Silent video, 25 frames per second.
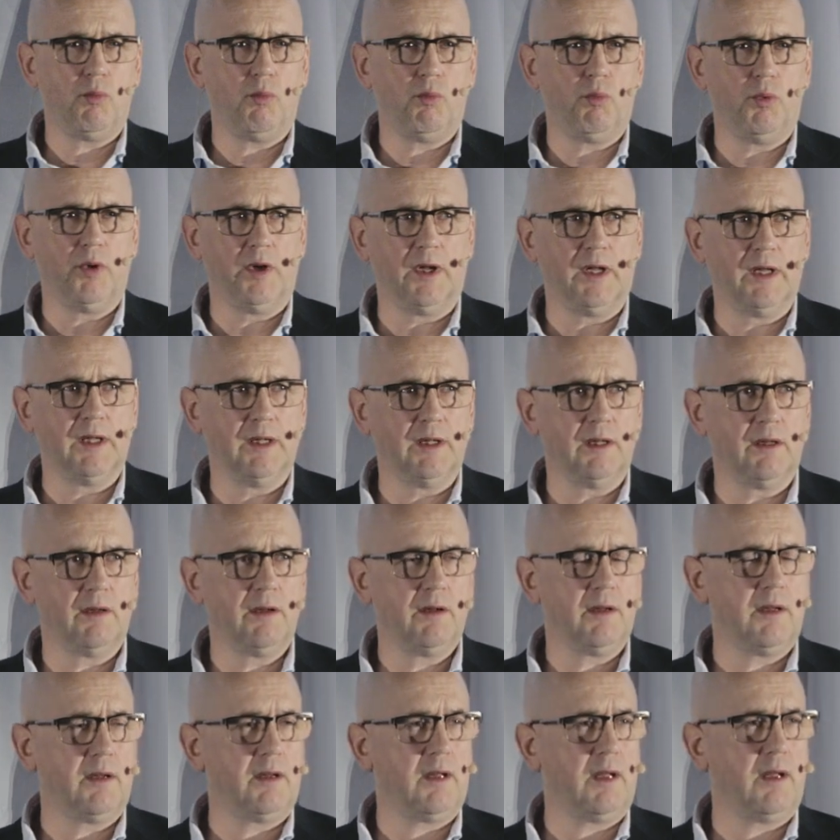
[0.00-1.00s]
within
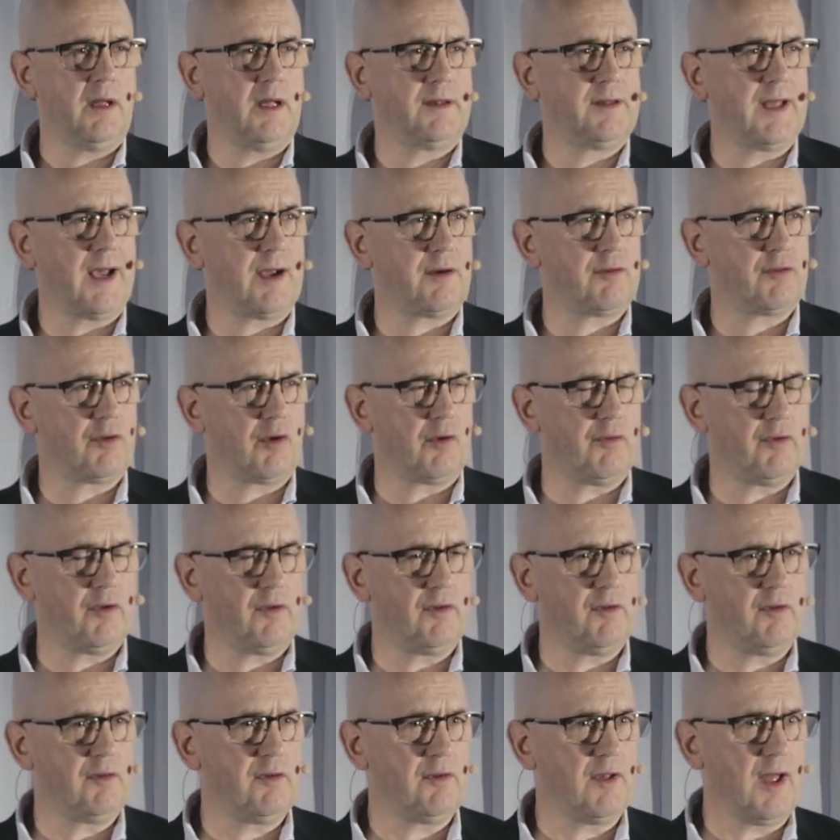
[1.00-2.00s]
attack
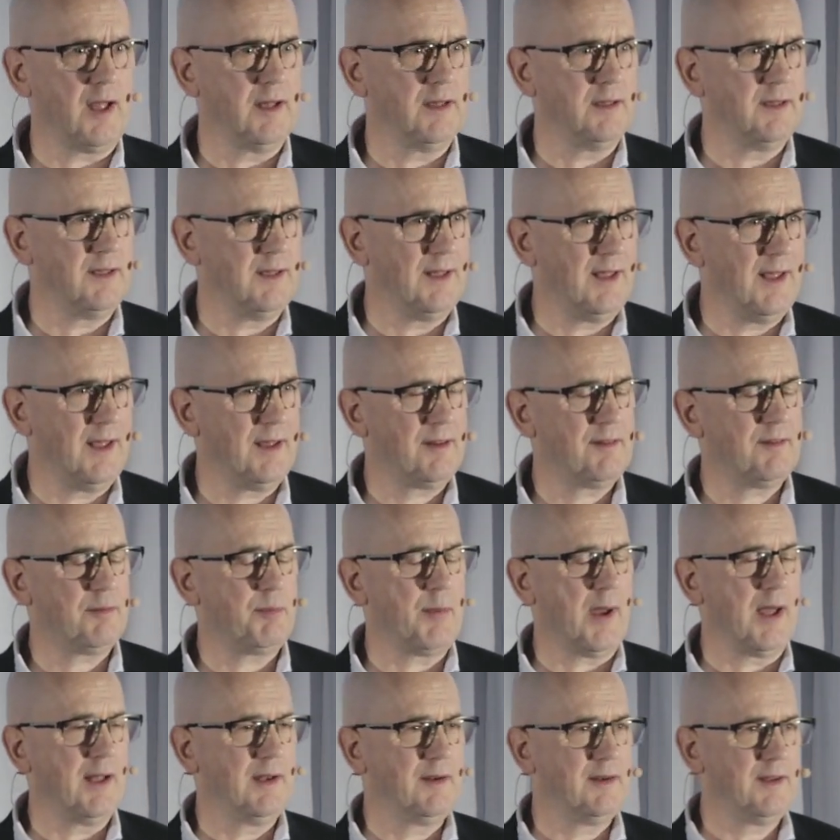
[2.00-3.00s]
surfaces and the
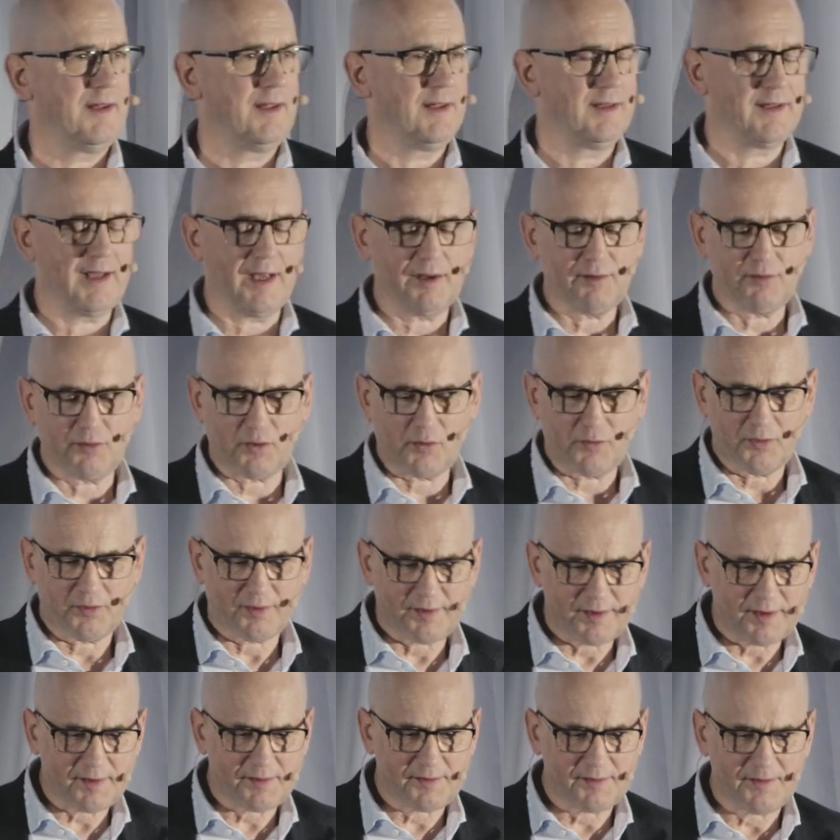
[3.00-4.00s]
expanding attack
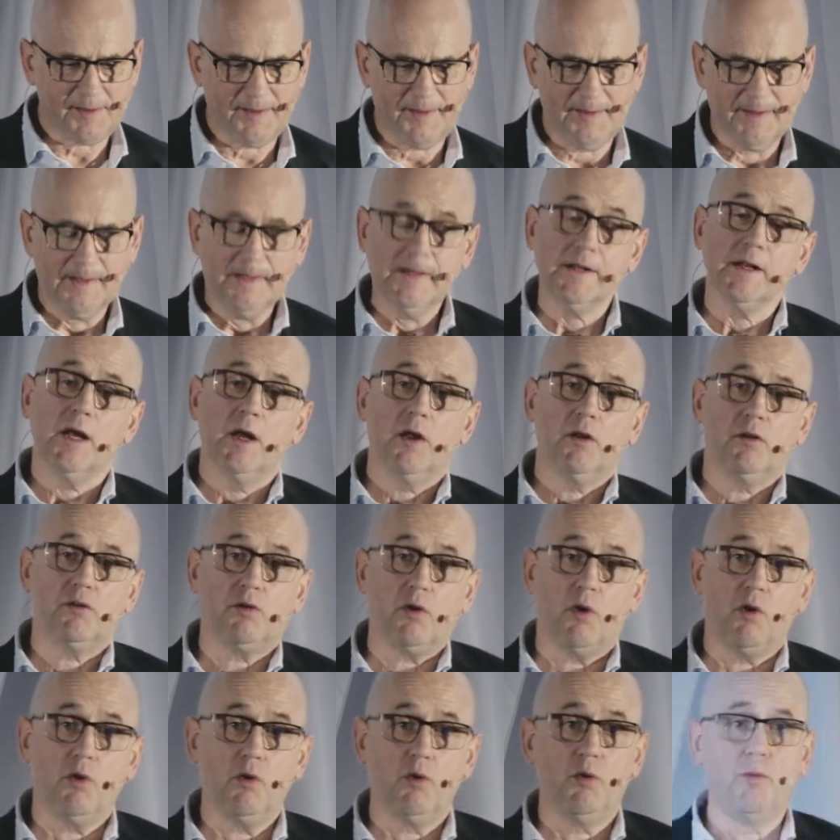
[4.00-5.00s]
surfaces.
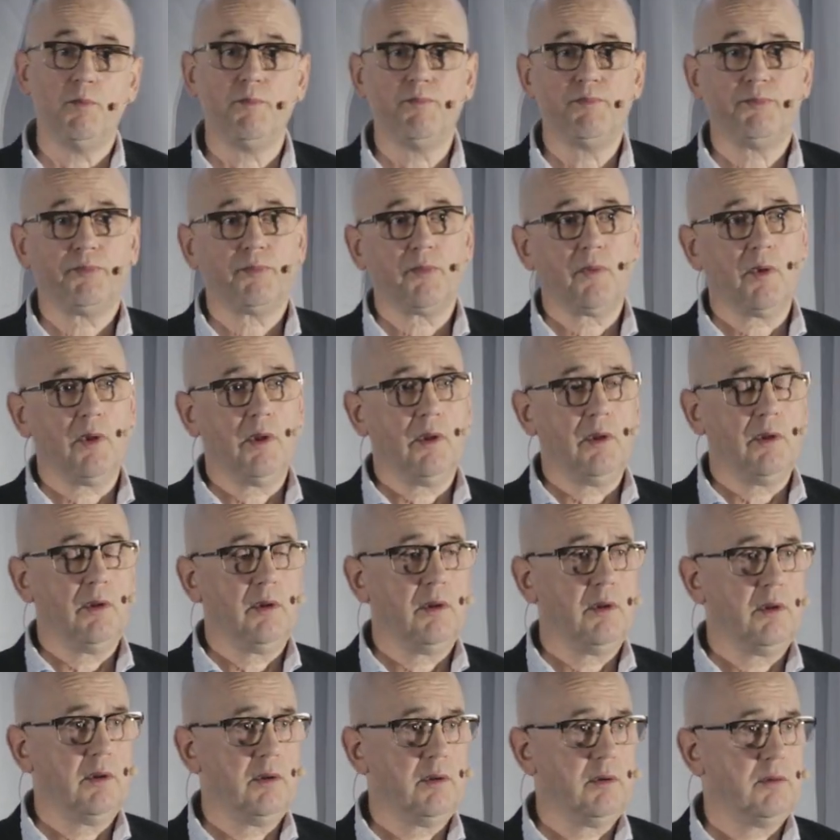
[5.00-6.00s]
So
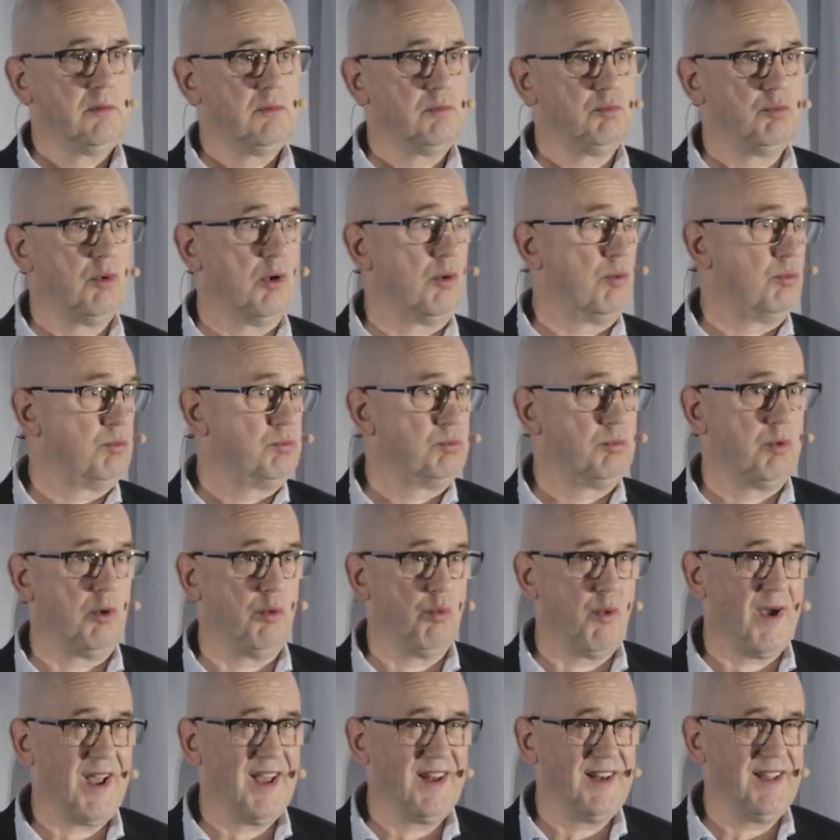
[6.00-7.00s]
we're
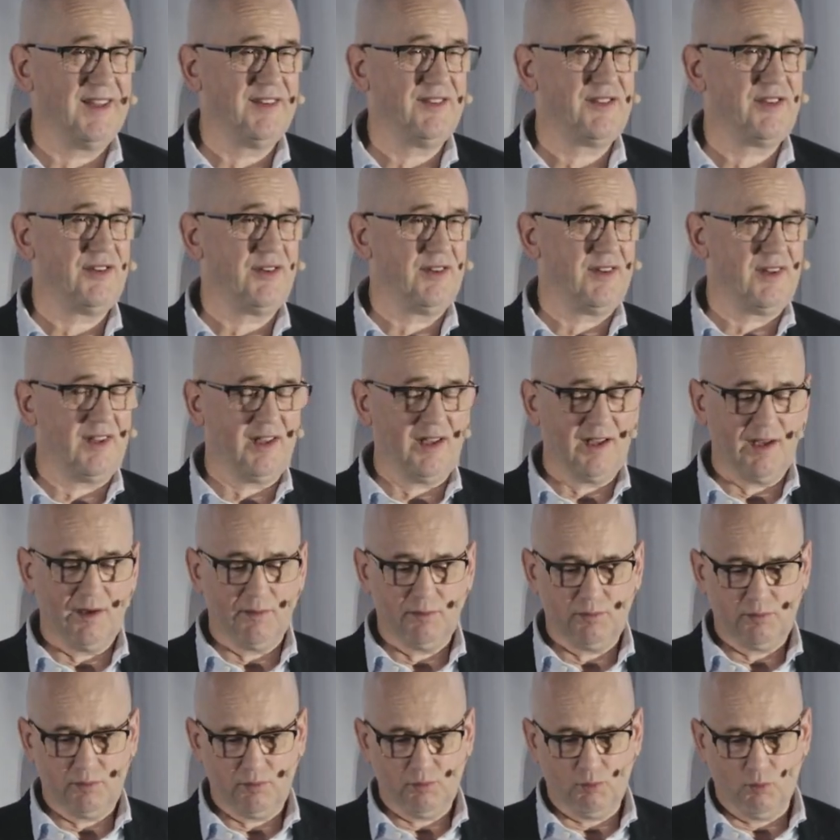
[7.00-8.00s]
well into the
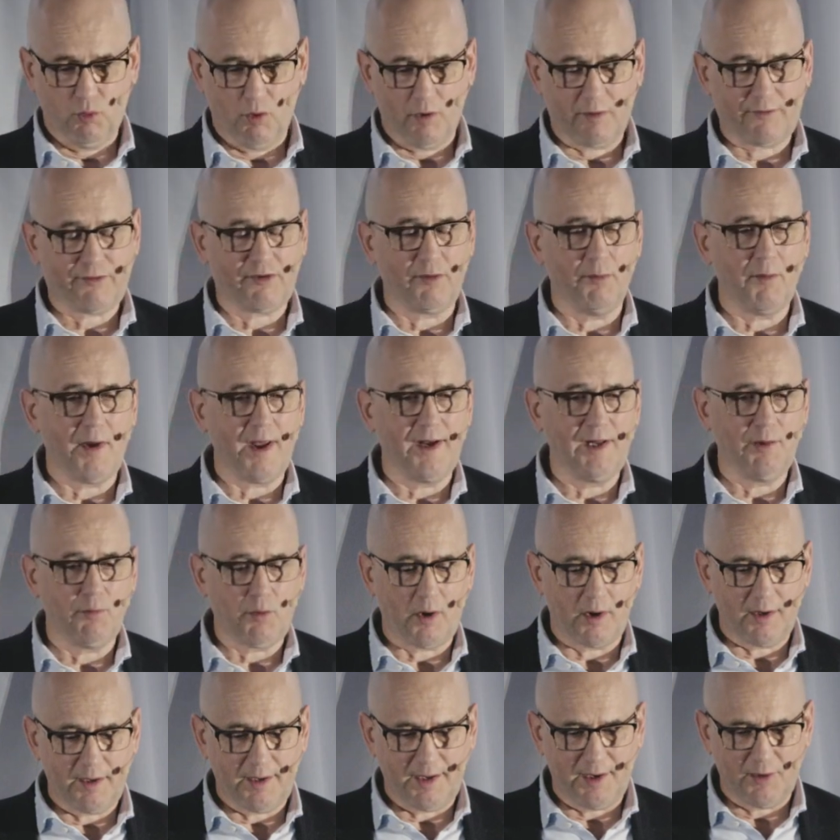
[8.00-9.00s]
work from
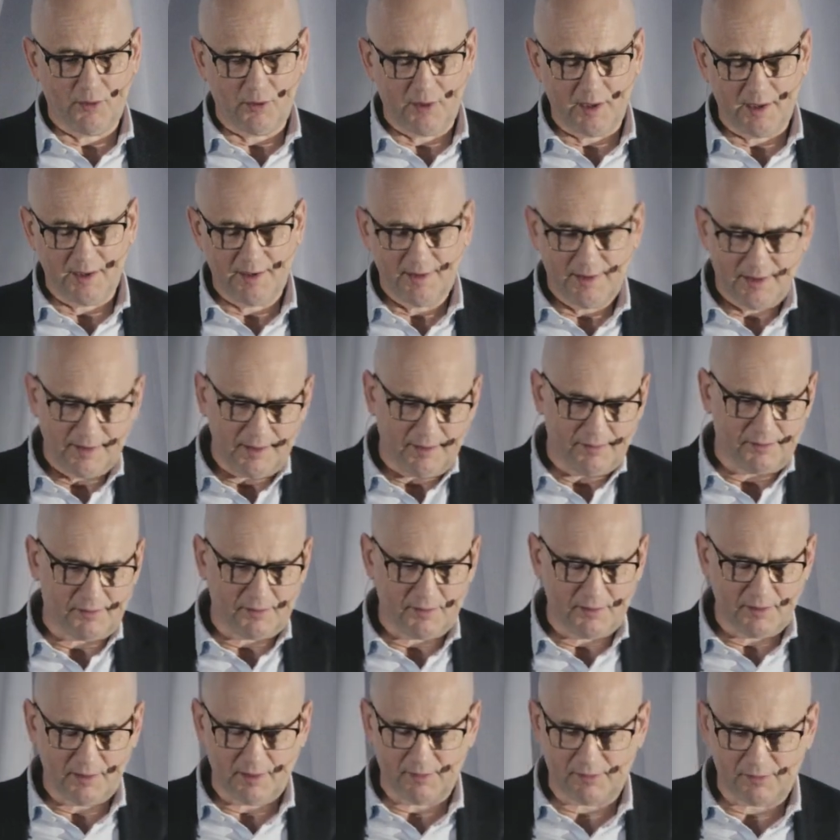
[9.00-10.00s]
anywhere era. As
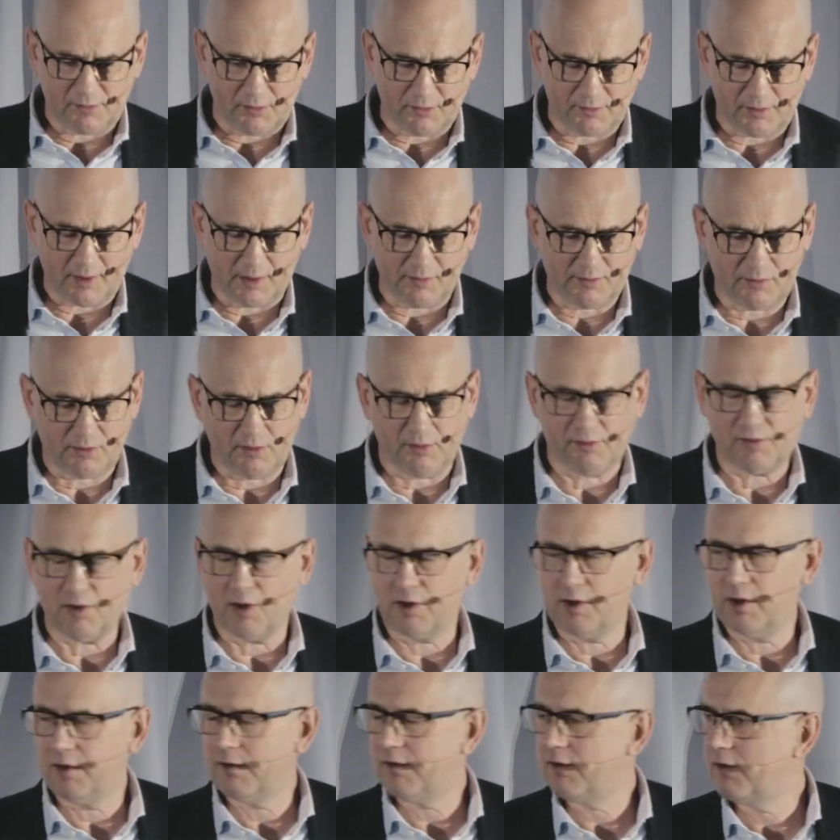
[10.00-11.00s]
this just I saw
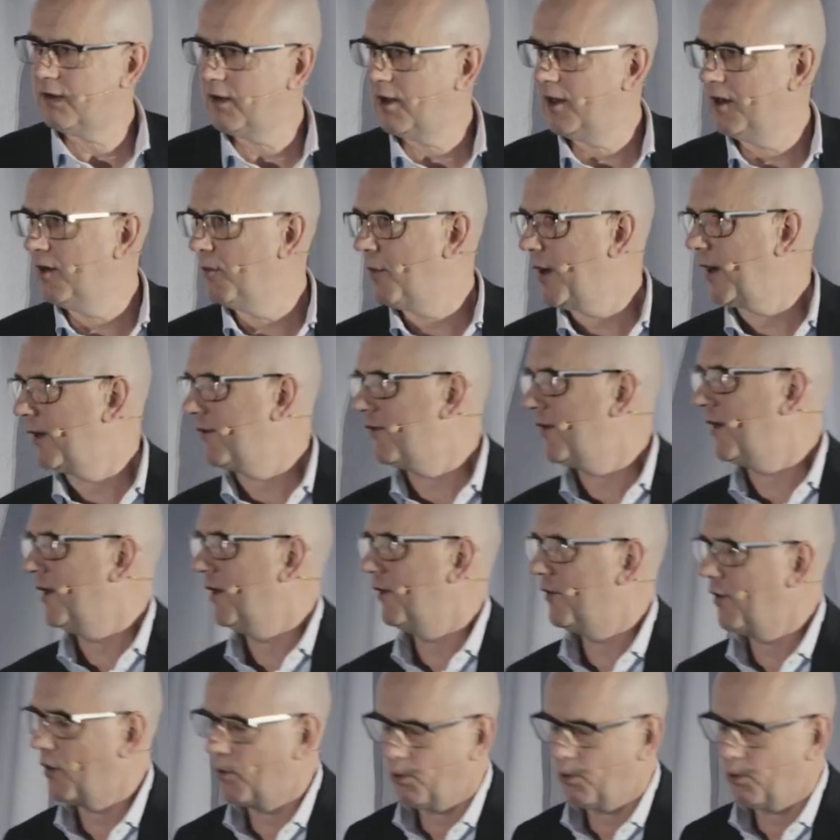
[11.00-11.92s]
this in a magazine, I thought it